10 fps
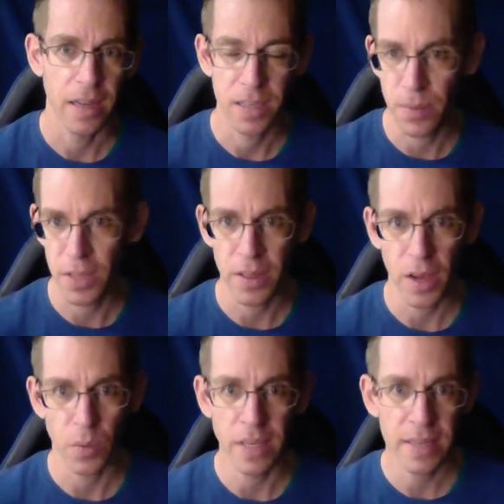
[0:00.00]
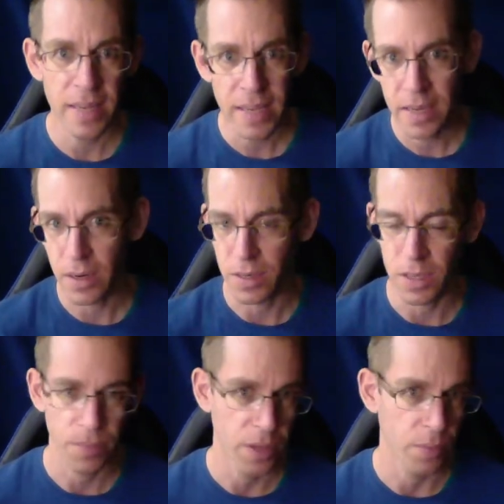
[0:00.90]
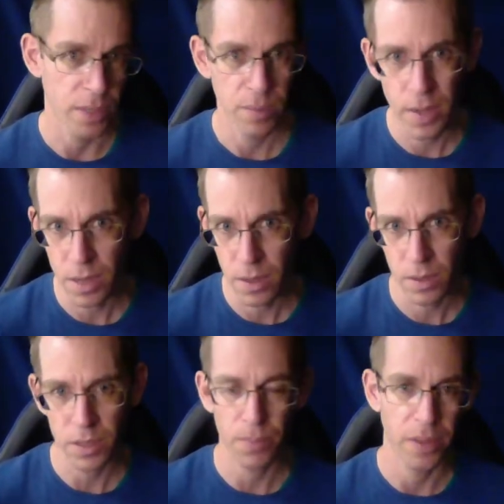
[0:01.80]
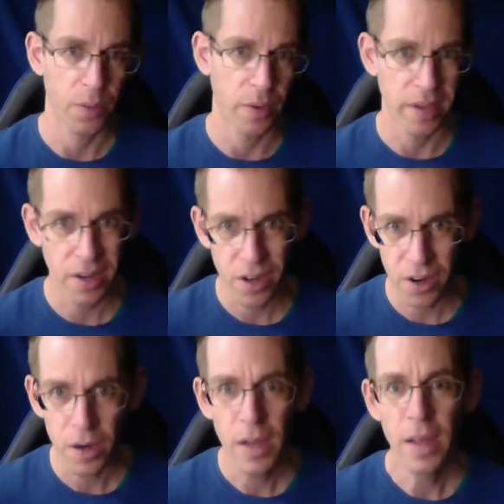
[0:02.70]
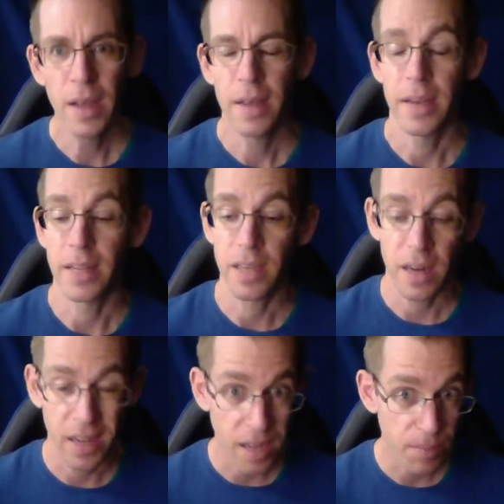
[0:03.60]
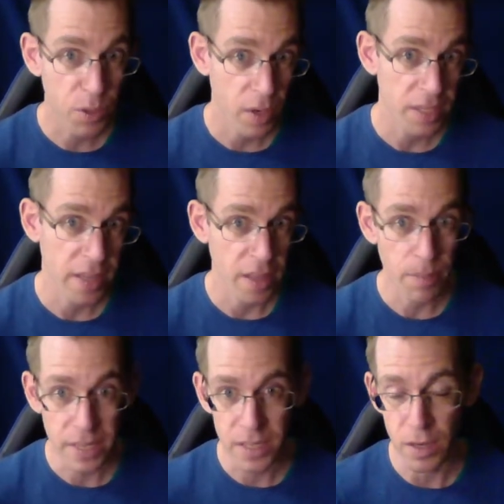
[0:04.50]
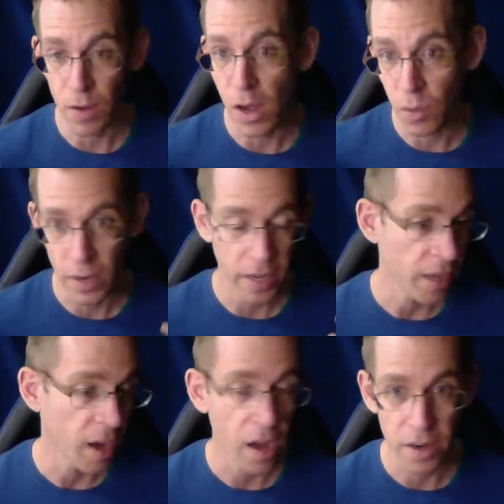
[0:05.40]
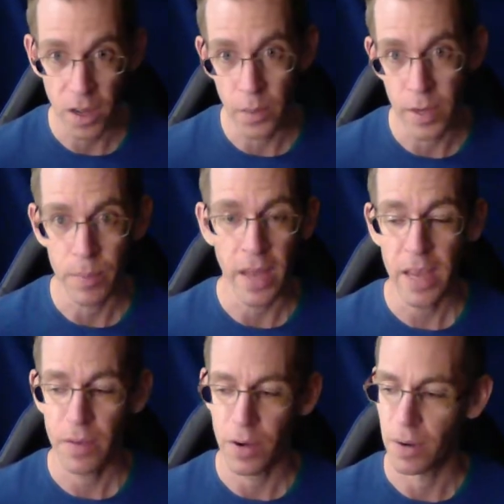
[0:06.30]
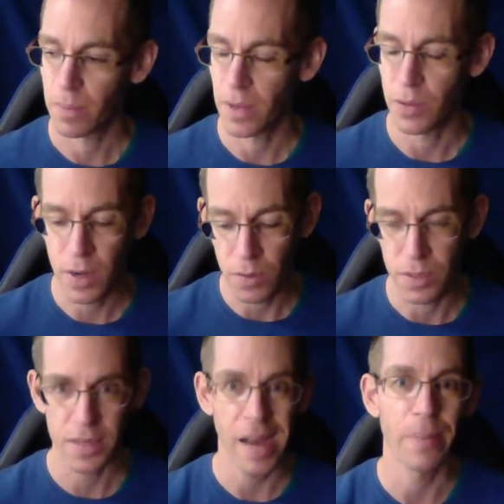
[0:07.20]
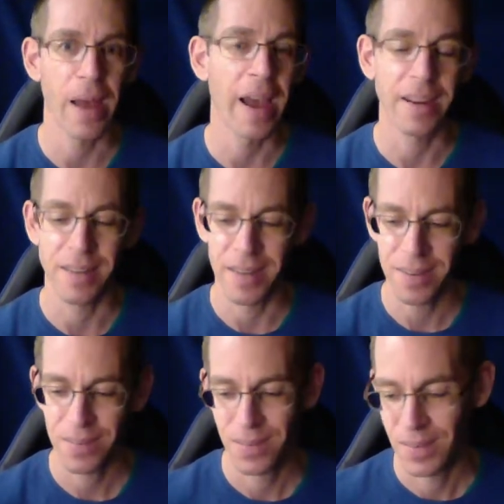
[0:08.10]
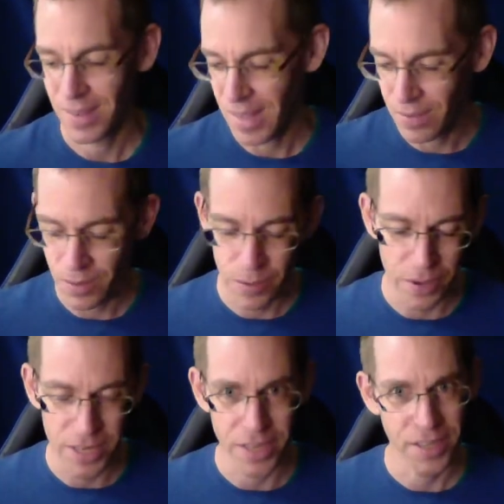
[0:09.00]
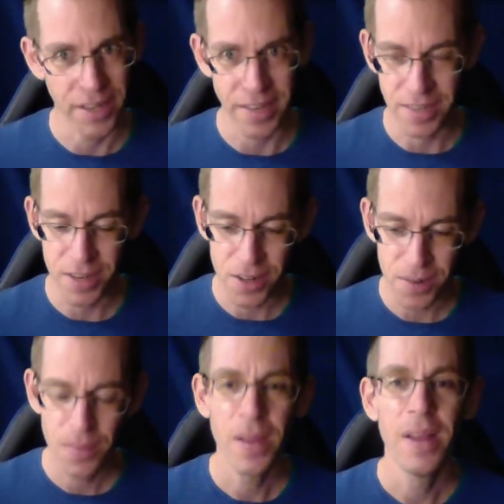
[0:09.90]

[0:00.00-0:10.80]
a something that we see, or something we smell, something we hear, it's going to come to us in the midst of already ongoing behavior because we don't stop acting even when we're just sitting still.